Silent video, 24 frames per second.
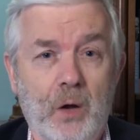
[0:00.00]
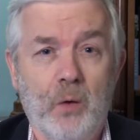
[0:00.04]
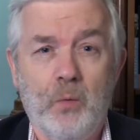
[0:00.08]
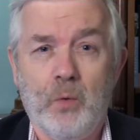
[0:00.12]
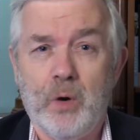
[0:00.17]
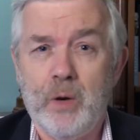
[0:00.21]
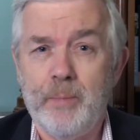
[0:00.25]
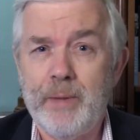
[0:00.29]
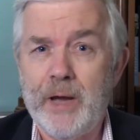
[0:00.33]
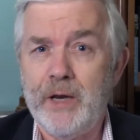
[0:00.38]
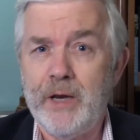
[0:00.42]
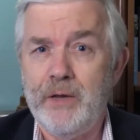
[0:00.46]

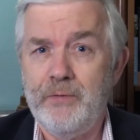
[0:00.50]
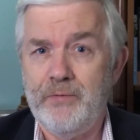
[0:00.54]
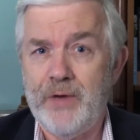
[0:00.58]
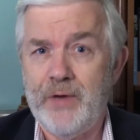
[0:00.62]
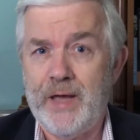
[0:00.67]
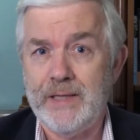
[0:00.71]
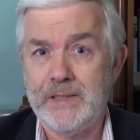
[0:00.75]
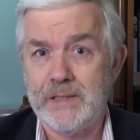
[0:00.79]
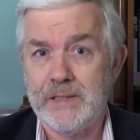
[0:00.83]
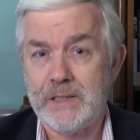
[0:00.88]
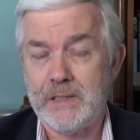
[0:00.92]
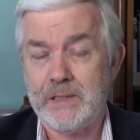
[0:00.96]
What about
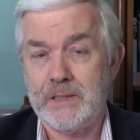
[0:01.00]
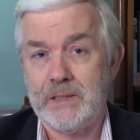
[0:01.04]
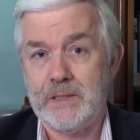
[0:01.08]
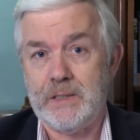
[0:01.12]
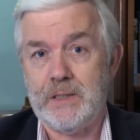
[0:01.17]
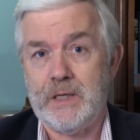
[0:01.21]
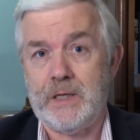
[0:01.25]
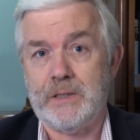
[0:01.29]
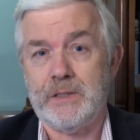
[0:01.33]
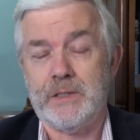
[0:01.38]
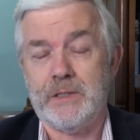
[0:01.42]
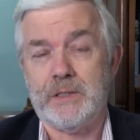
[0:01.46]
events?
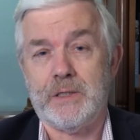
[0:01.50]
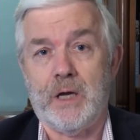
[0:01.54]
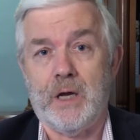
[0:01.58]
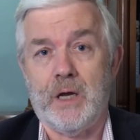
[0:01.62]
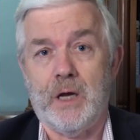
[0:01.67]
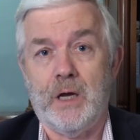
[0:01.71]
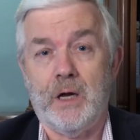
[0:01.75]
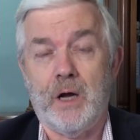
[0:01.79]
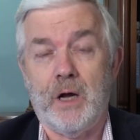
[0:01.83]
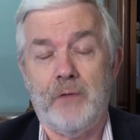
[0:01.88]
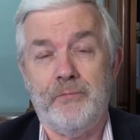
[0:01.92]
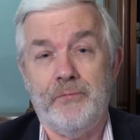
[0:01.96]
That's
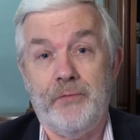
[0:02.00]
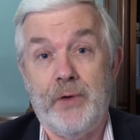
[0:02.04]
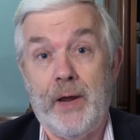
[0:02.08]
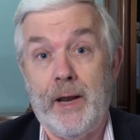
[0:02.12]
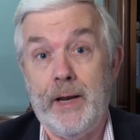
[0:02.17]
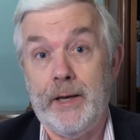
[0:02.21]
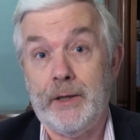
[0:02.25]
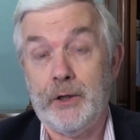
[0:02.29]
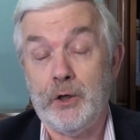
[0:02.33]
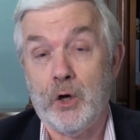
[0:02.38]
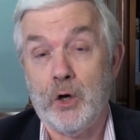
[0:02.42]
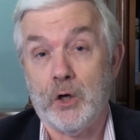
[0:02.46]
a, a
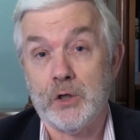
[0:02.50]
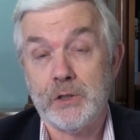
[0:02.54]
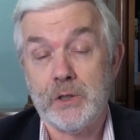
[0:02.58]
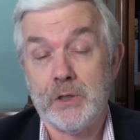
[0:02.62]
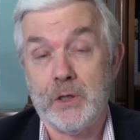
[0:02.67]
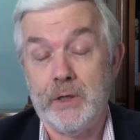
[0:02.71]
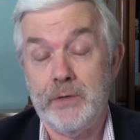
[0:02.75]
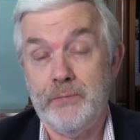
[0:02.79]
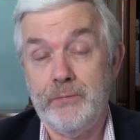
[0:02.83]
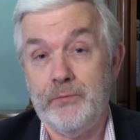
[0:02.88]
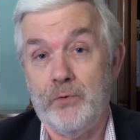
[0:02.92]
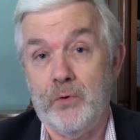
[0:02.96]
fairly
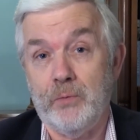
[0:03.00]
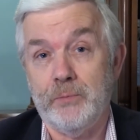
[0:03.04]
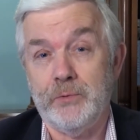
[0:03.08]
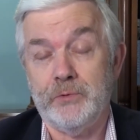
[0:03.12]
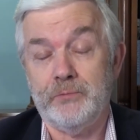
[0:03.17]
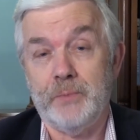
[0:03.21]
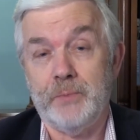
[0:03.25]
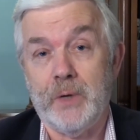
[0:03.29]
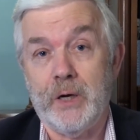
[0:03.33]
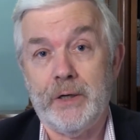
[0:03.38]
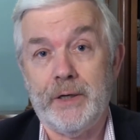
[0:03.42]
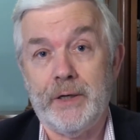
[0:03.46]
costly form
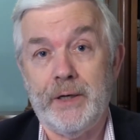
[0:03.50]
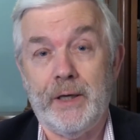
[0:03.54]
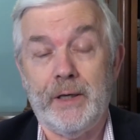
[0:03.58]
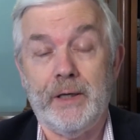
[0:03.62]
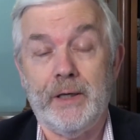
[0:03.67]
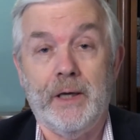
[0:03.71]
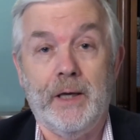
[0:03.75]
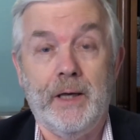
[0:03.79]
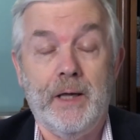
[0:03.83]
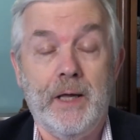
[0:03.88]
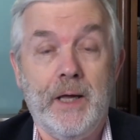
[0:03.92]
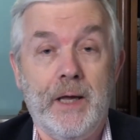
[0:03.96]
of marketing.